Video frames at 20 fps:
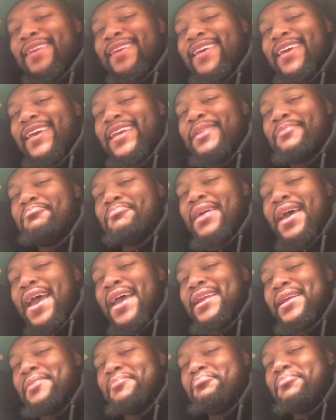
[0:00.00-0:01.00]
Getting
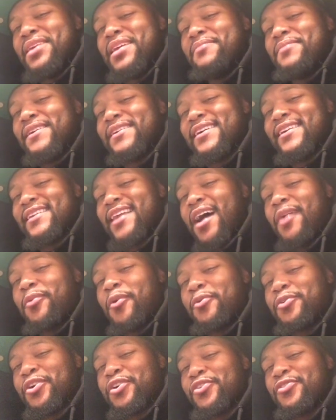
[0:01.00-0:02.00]
mad at me because I
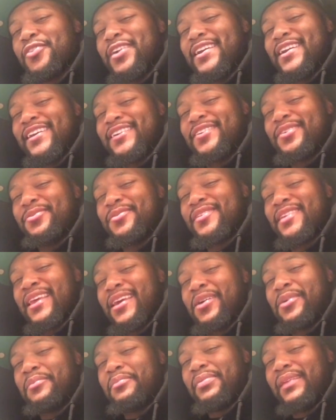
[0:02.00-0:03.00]
won't agree that you
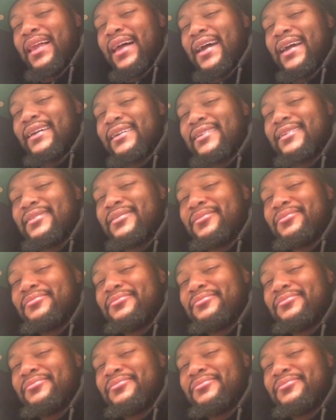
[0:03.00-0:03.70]
sound black.